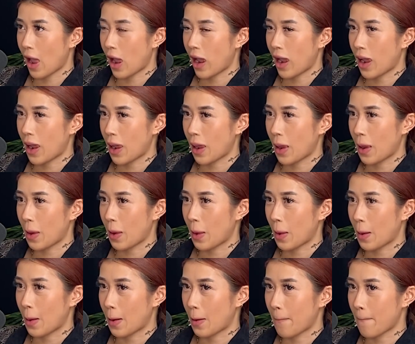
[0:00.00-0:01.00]

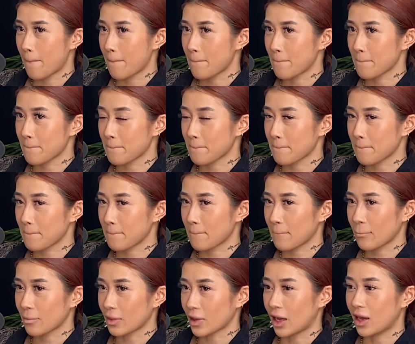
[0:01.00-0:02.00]
And
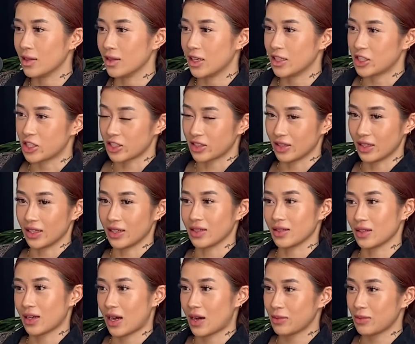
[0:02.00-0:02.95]
allegedly,